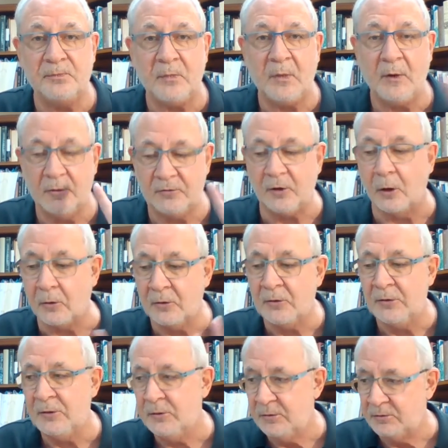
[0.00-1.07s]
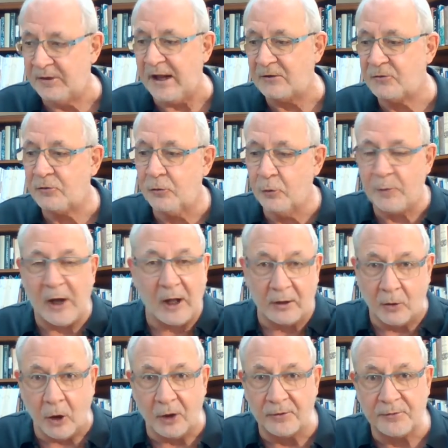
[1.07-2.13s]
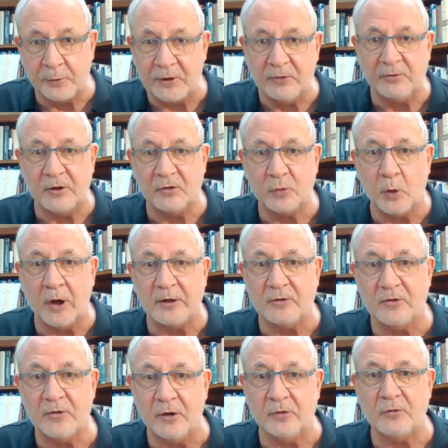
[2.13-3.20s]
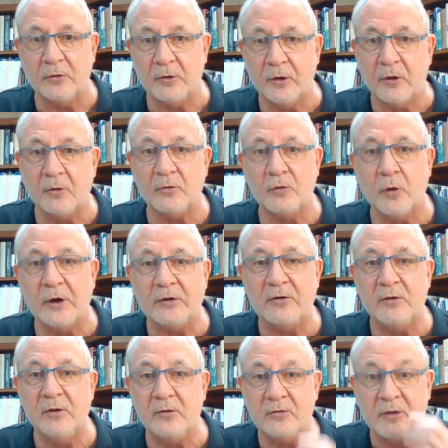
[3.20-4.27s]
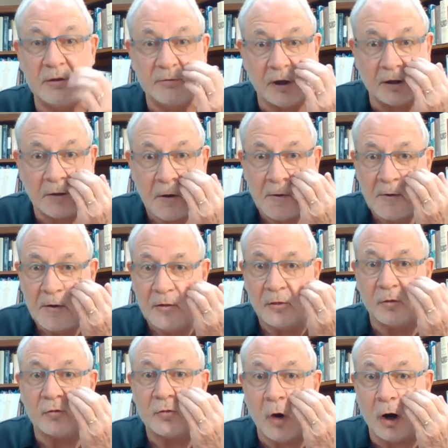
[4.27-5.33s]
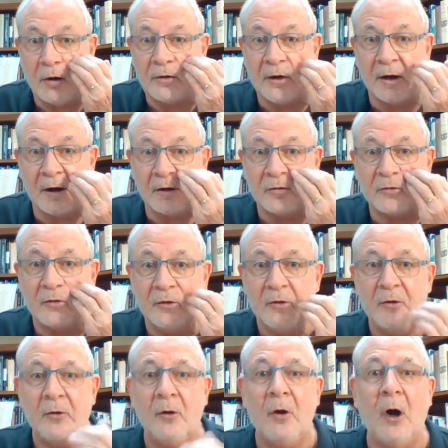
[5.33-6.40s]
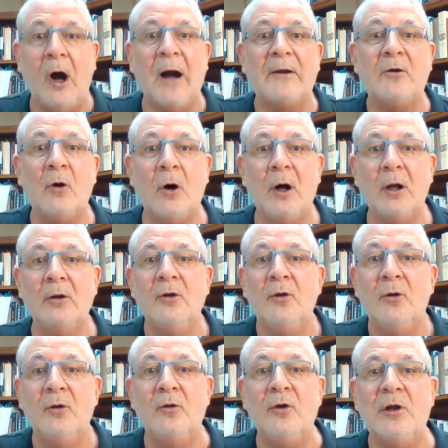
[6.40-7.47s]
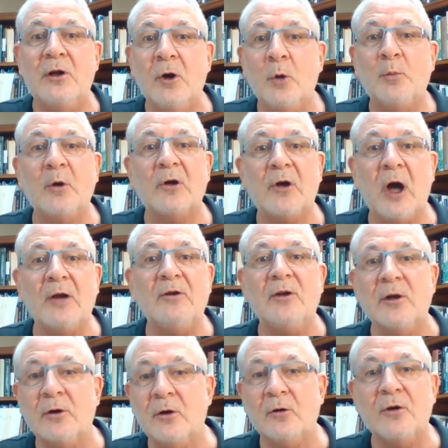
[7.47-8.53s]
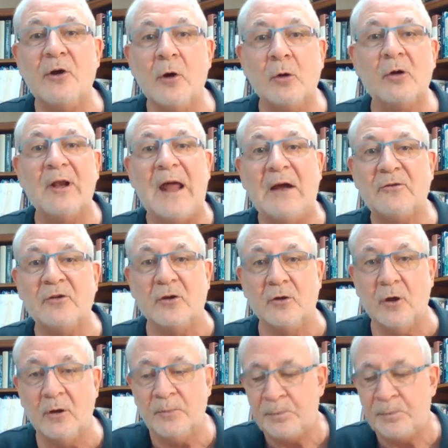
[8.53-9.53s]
So that's true about all three of these wines that you're going to enjoy this evening. The Chardonnays I call neo-Burgundian or neoclassical.